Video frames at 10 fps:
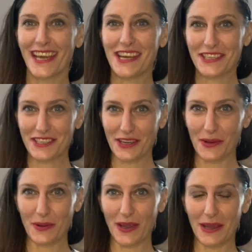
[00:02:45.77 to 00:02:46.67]

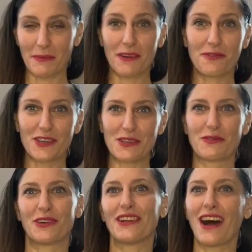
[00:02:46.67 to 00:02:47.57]
So um, first of
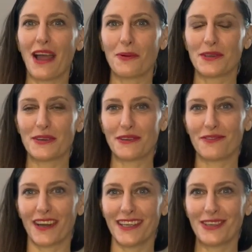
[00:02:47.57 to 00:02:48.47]
all, I want to
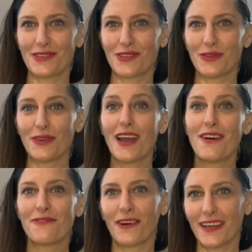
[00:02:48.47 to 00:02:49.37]
invite you to
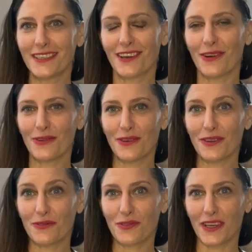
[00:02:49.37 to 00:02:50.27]
find your own
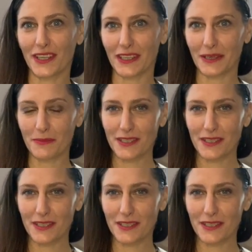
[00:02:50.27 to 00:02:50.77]
frenulum.